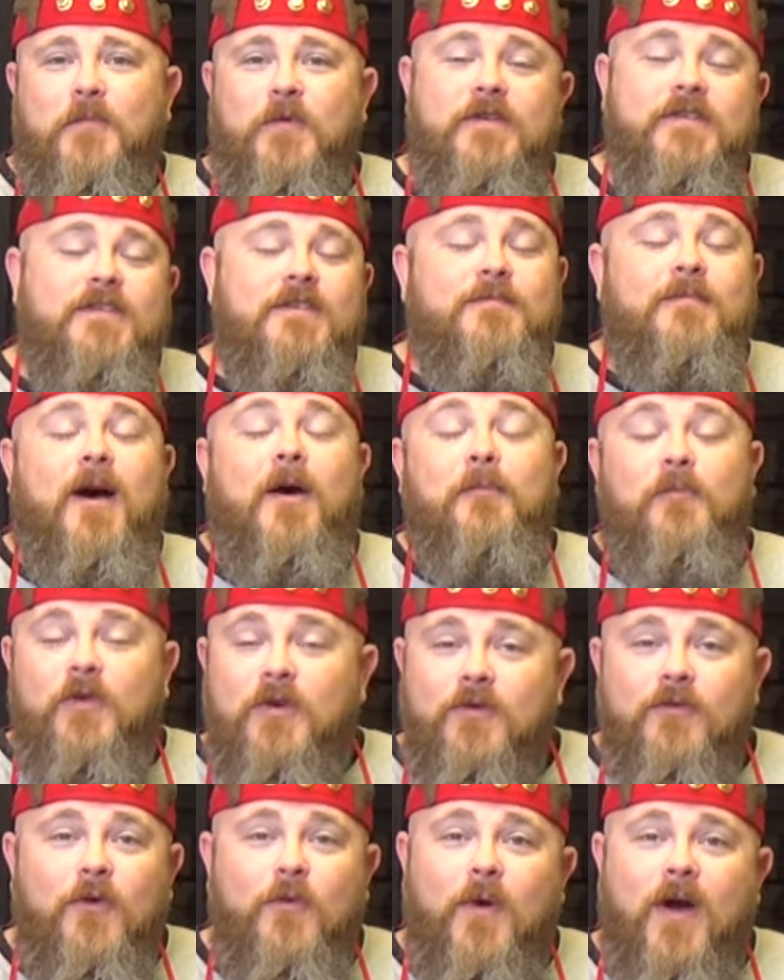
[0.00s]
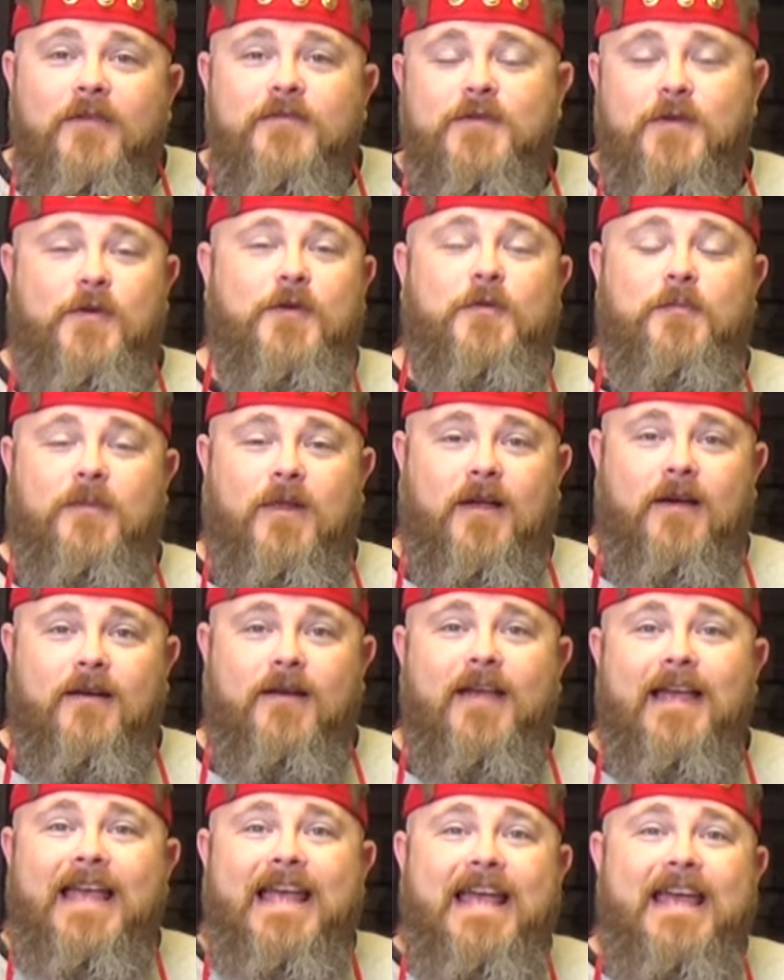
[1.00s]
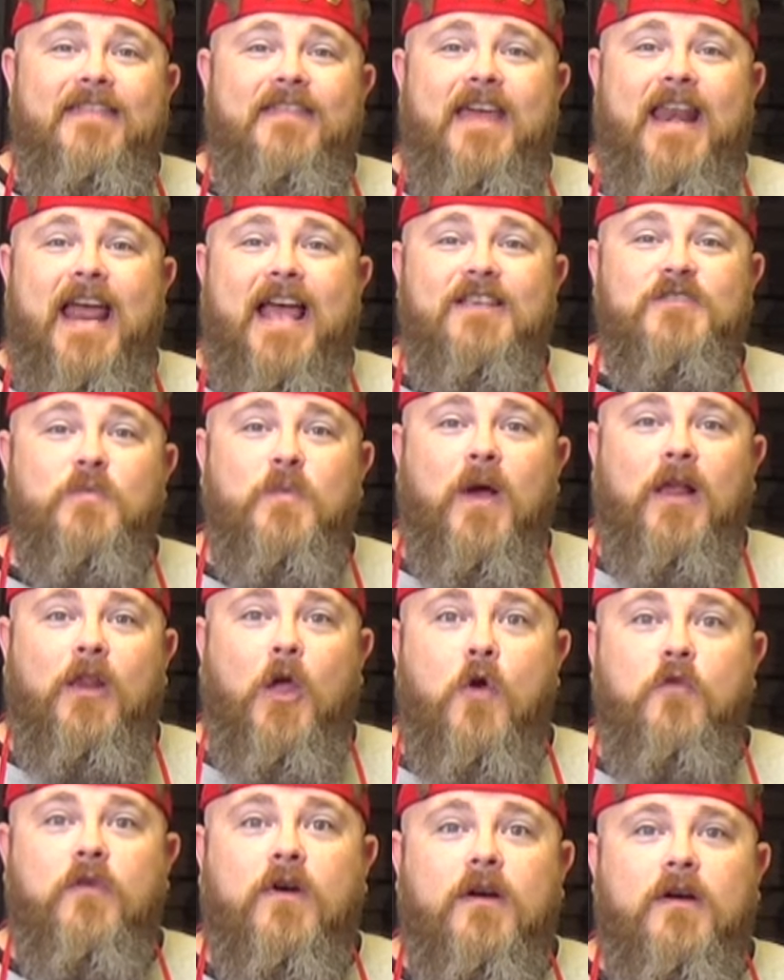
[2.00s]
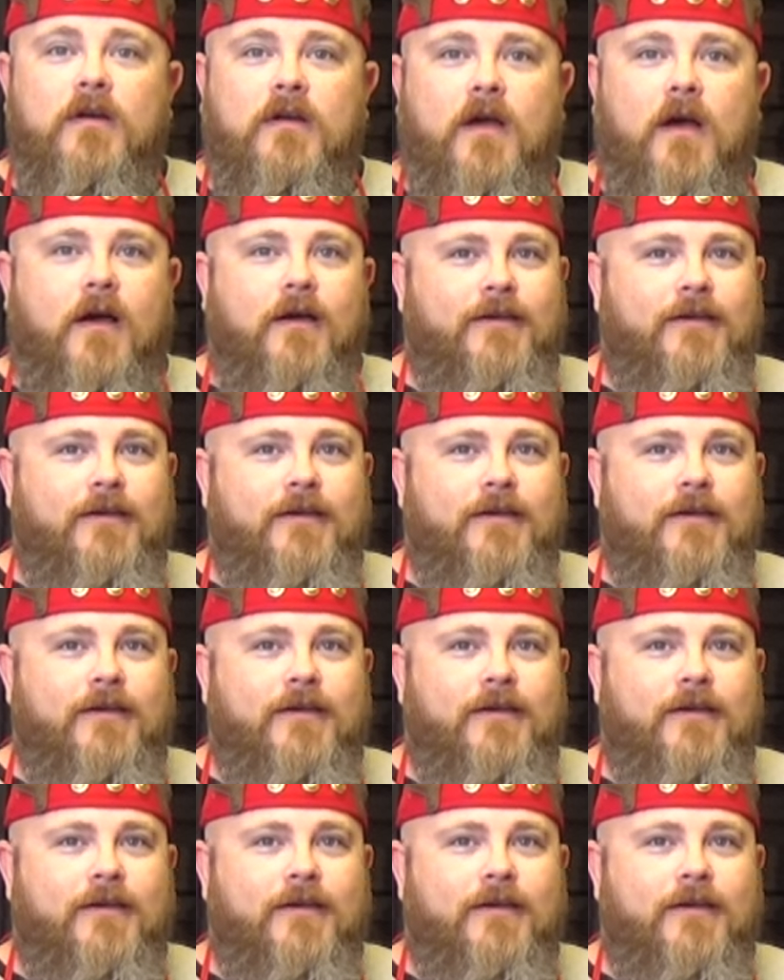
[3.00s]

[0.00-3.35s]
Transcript: which is my beautiful wife's cooking blog that has well over,